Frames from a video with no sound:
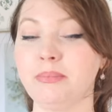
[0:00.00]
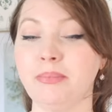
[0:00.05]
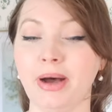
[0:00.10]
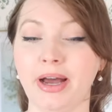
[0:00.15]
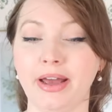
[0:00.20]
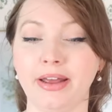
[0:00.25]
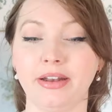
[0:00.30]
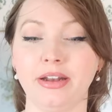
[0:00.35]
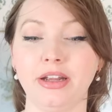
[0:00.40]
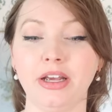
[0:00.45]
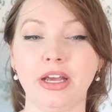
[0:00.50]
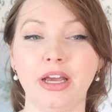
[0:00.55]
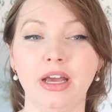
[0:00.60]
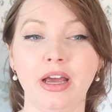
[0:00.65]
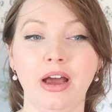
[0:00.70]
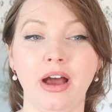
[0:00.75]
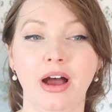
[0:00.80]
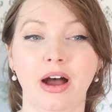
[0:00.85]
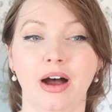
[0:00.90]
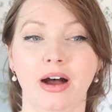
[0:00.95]
But
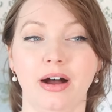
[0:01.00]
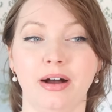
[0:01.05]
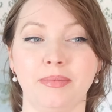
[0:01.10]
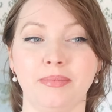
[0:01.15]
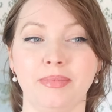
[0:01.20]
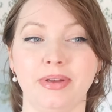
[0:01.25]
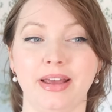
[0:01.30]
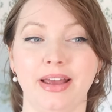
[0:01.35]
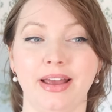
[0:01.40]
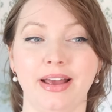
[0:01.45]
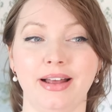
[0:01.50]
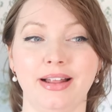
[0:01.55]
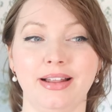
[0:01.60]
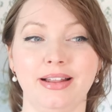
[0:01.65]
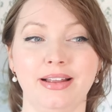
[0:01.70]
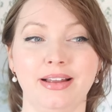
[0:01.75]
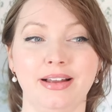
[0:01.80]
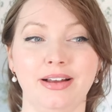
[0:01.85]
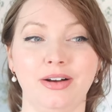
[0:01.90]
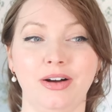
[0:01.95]
um,
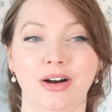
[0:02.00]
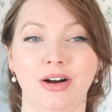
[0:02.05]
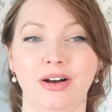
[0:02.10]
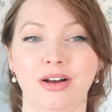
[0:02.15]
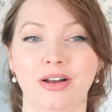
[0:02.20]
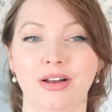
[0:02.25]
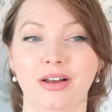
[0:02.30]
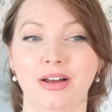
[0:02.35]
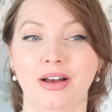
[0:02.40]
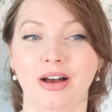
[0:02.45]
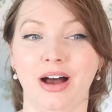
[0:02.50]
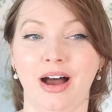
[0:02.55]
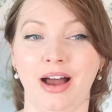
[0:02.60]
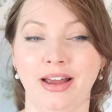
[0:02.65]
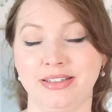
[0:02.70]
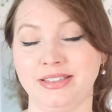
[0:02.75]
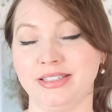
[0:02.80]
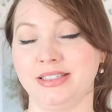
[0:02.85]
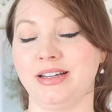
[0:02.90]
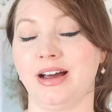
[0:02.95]

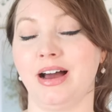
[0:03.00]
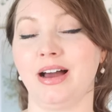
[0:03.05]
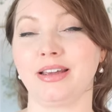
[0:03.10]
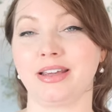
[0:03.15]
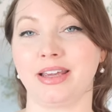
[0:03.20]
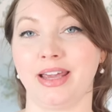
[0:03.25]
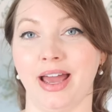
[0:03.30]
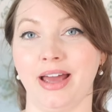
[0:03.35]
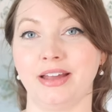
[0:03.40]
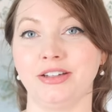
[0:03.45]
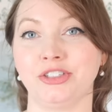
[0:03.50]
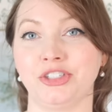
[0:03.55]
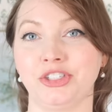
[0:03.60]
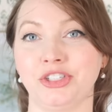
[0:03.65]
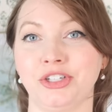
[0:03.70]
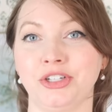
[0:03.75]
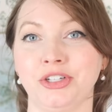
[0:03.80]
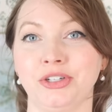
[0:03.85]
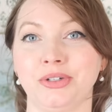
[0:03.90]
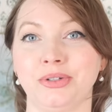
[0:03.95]
I did not get
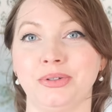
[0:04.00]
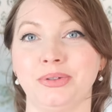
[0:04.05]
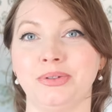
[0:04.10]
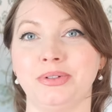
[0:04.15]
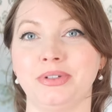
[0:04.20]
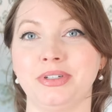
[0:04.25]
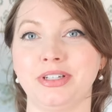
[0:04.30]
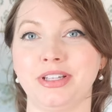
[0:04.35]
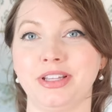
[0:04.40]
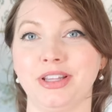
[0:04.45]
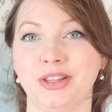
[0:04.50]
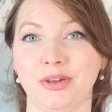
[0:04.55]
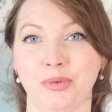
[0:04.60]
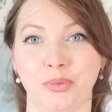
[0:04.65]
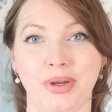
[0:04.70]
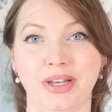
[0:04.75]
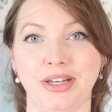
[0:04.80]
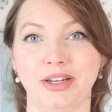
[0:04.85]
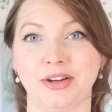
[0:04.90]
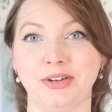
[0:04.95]
to the
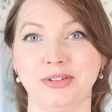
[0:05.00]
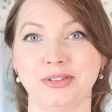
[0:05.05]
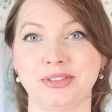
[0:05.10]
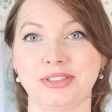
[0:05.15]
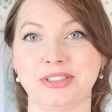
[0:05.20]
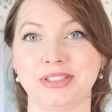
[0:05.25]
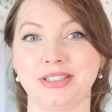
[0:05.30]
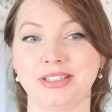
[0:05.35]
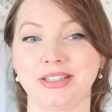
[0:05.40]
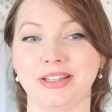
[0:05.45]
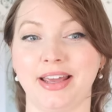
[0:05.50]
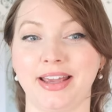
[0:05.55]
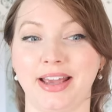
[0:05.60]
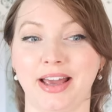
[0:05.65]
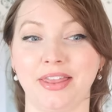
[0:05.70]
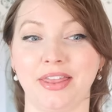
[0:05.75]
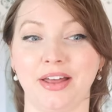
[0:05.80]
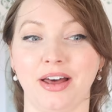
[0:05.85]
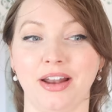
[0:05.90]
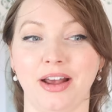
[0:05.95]
windows like
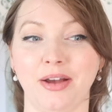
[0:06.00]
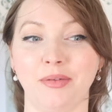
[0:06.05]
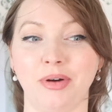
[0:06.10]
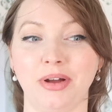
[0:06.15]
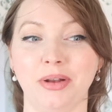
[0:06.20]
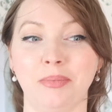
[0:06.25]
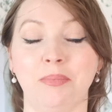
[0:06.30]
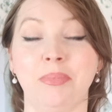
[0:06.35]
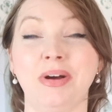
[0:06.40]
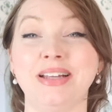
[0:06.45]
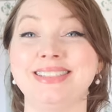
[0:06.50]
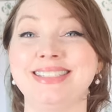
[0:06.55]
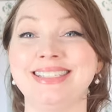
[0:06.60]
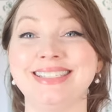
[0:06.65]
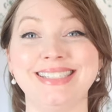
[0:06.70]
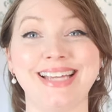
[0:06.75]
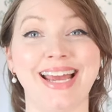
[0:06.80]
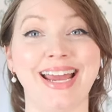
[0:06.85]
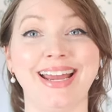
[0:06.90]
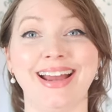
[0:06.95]
I thought I would. But
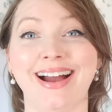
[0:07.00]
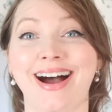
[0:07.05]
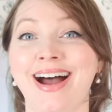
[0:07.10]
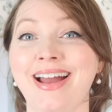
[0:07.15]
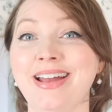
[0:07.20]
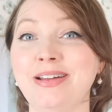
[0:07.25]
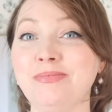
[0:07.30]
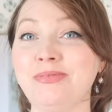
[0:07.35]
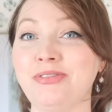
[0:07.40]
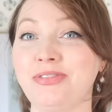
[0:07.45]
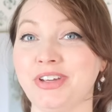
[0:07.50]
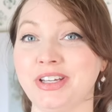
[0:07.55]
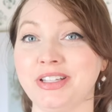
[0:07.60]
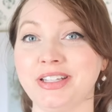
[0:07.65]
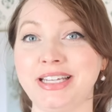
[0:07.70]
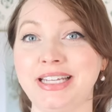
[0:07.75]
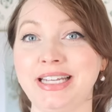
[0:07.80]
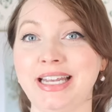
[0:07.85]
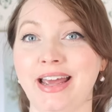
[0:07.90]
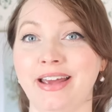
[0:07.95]
today I am
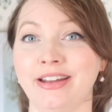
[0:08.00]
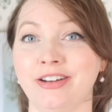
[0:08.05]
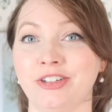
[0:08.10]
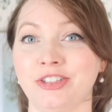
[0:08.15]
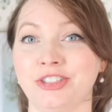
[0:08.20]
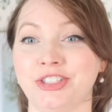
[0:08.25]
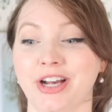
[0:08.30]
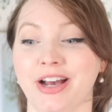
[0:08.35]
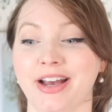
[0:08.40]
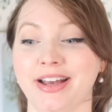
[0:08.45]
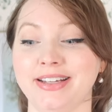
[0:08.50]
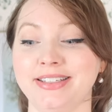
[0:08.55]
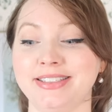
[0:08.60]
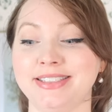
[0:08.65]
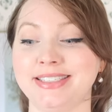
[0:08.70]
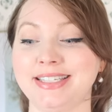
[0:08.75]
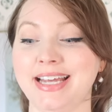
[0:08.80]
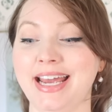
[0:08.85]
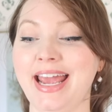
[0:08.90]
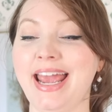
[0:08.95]
feeling
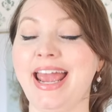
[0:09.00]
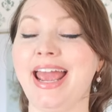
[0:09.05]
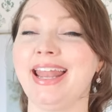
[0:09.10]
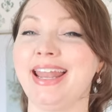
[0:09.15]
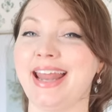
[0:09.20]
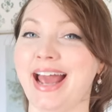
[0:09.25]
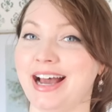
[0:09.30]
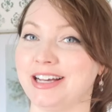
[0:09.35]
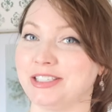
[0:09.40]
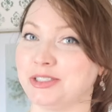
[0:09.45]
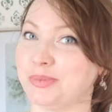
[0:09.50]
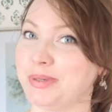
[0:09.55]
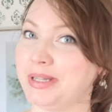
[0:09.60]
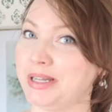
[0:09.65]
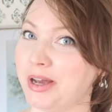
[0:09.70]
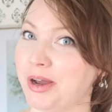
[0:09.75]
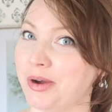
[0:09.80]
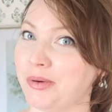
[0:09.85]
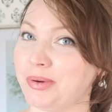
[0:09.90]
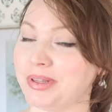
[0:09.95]
energized. And as we
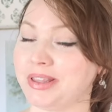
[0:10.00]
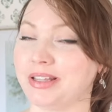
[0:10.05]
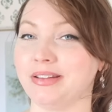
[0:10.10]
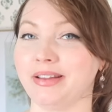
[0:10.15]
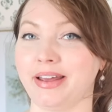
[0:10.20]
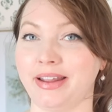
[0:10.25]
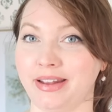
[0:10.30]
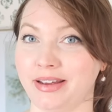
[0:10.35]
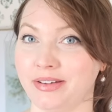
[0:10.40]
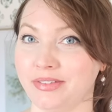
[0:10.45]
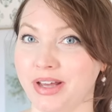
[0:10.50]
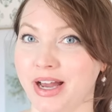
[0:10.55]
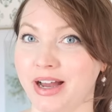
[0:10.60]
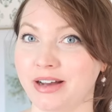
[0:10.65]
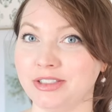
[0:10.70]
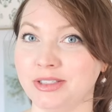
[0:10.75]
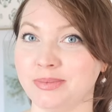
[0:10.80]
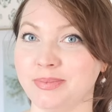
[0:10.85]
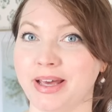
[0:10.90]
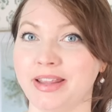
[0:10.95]
know with the Lady of the
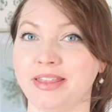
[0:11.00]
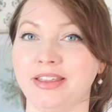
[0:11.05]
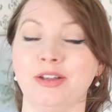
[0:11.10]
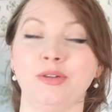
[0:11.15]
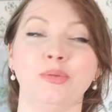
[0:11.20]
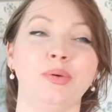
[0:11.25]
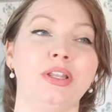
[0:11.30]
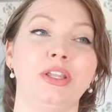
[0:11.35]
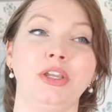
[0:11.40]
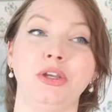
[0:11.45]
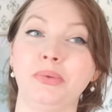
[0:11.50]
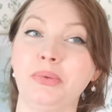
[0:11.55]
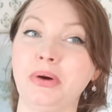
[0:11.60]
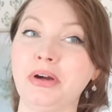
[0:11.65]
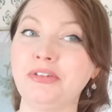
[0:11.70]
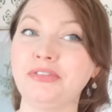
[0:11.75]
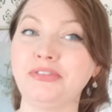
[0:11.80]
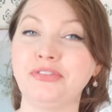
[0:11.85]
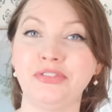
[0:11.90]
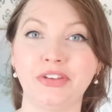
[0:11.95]
House method, when you
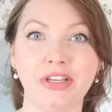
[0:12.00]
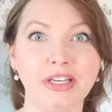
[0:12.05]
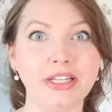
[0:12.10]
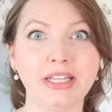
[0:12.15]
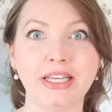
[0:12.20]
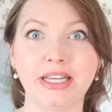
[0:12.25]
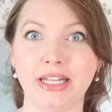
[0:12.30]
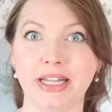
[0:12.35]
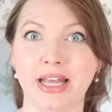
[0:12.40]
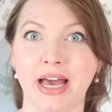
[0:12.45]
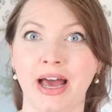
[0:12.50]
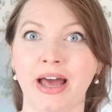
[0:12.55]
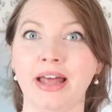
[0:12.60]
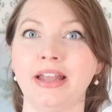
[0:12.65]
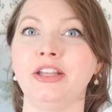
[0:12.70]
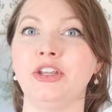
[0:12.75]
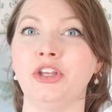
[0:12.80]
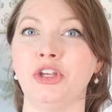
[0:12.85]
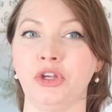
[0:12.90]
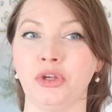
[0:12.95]
are feeling
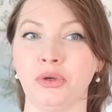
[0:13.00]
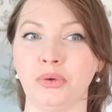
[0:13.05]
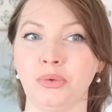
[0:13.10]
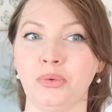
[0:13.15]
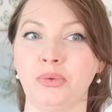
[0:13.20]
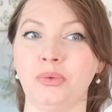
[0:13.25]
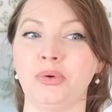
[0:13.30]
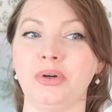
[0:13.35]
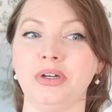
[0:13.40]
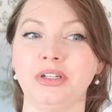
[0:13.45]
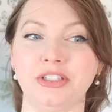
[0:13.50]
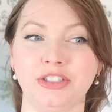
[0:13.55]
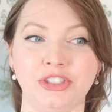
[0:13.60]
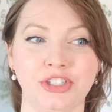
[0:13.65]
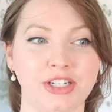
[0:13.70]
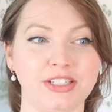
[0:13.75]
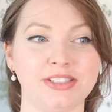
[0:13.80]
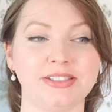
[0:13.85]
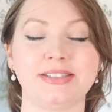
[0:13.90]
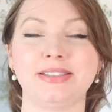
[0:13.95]
that, you
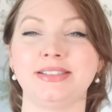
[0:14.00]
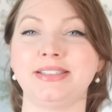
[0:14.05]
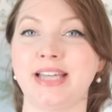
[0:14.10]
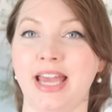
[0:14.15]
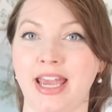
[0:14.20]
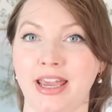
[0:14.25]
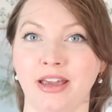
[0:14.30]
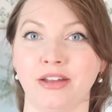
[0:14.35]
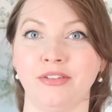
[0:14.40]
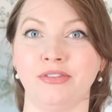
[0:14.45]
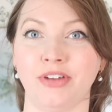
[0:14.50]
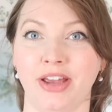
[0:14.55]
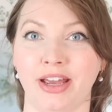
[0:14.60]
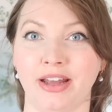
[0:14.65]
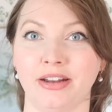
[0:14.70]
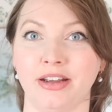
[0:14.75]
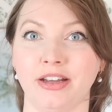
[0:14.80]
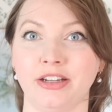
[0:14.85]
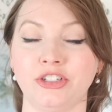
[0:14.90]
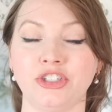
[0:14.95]
just take
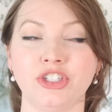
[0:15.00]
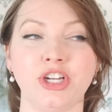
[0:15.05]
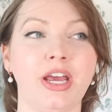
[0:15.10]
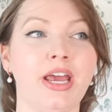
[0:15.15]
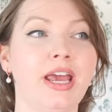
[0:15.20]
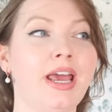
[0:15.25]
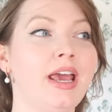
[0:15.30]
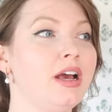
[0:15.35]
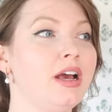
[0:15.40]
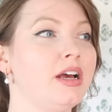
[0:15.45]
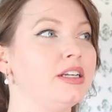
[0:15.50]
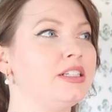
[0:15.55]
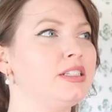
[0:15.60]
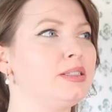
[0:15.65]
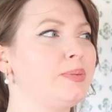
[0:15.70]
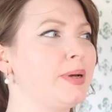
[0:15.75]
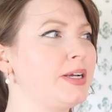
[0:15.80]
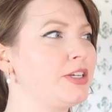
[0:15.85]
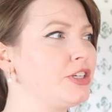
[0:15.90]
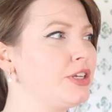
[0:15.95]
advantage
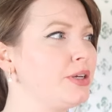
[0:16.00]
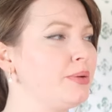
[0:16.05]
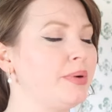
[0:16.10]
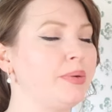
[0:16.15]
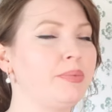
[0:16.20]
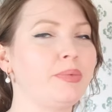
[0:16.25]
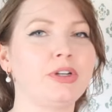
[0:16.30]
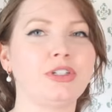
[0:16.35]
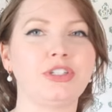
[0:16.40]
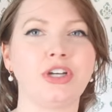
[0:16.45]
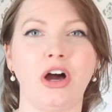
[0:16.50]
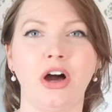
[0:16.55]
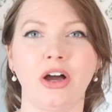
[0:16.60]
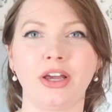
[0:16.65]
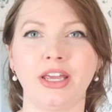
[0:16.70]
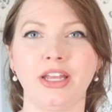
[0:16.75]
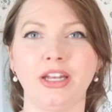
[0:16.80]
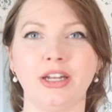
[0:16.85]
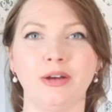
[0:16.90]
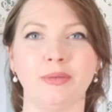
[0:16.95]
especially when we're
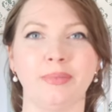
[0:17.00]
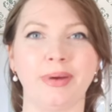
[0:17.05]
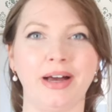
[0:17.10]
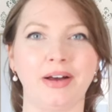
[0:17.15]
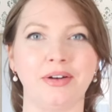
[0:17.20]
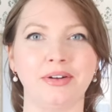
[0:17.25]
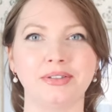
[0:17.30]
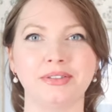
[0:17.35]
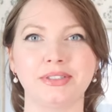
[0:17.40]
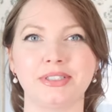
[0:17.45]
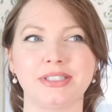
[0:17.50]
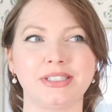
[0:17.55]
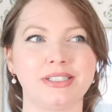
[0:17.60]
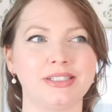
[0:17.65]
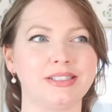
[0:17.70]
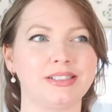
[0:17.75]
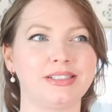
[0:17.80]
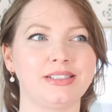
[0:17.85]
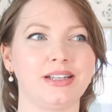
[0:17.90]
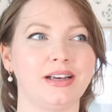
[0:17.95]
talking about
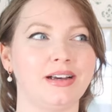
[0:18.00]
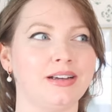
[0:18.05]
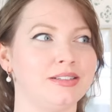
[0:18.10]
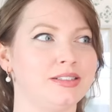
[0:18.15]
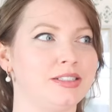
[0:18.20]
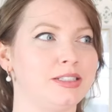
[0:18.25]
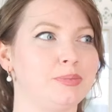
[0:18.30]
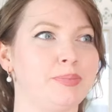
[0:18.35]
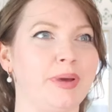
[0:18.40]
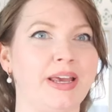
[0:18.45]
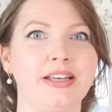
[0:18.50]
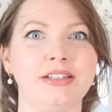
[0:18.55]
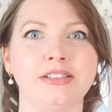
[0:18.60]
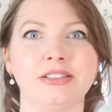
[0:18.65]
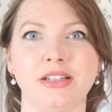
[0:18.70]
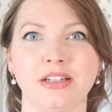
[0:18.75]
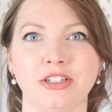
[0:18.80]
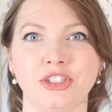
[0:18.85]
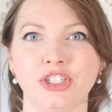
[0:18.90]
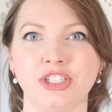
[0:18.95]
a space
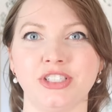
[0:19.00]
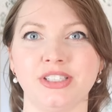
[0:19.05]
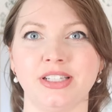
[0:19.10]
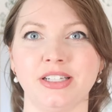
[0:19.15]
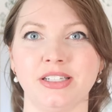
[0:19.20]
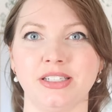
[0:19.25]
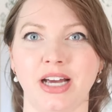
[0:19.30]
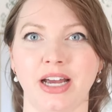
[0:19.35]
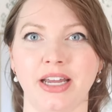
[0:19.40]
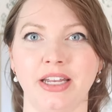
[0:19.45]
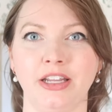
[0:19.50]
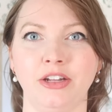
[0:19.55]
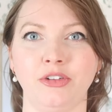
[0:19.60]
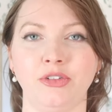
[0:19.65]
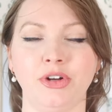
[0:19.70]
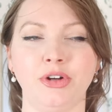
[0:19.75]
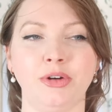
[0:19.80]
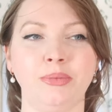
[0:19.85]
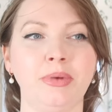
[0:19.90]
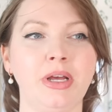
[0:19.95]
such as the dining
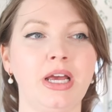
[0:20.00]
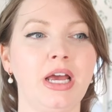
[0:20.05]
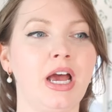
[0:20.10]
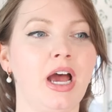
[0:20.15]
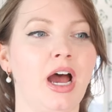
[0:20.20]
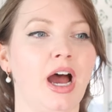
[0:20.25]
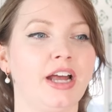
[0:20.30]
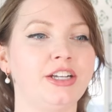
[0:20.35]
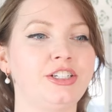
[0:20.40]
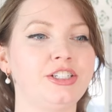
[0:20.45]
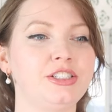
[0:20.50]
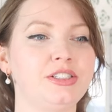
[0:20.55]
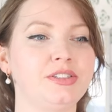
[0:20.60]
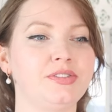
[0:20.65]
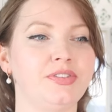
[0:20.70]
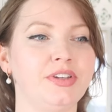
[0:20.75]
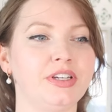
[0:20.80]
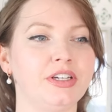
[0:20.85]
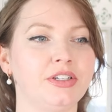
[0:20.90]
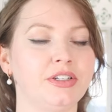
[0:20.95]
room. I just
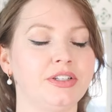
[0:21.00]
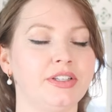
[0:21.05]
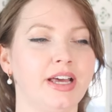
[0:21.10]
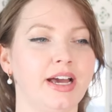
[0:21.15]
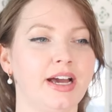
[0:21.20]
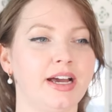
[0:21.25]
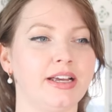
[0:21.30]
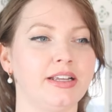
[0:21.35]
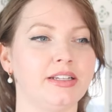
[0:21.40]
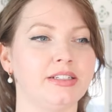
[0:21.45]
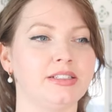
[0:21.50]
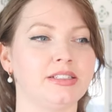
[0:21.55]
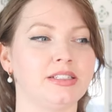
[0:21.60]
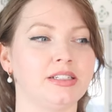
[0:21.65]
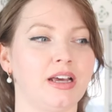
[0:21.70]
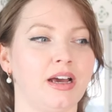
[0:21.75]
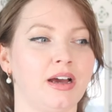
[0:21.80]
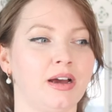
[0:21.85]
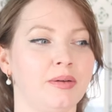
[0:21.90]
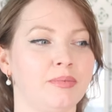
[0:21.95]
feel that,
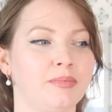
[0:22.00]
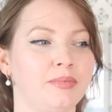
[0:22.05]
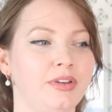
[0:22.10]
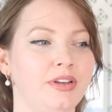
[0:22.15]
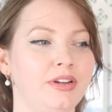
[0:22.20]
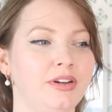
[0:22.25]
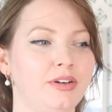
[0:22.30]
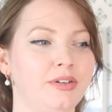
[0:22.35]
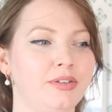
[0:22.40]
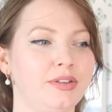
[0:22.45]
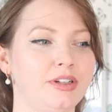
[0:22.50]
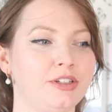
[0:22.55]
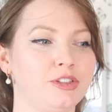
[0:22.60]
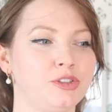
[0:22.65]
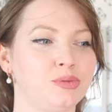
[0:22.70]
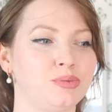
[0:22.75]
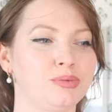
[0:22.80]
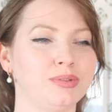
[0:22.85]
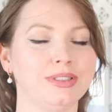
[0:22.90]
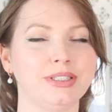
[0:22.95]
um, you know,
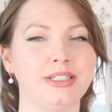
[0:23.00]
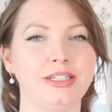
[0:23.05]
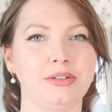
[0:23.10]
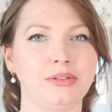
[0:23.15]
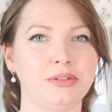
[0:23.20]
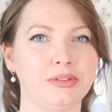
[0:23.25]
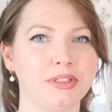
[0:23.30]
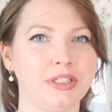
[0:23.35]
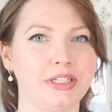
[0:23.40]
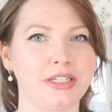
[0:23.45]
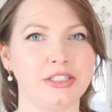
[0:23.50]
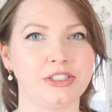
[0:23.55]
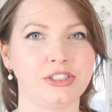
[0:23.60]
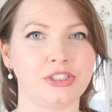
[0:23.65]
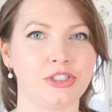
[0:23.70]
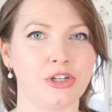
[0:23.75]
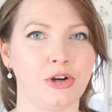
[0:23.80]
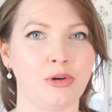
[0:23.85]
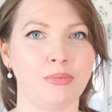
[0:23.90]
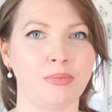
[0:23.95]
there's really only
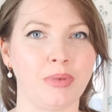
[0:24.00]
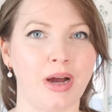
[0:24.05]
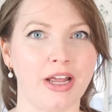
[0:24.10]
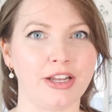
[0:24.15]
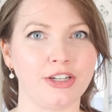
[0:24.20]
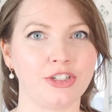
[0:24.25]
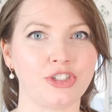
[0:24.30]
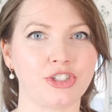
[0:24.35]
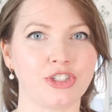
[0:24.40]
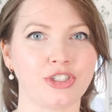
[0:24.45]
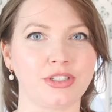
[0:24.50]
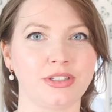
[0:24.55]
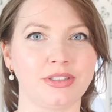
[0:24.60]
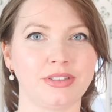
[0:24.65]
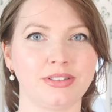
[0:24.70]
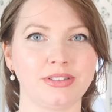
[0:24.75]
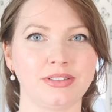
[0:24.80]
so much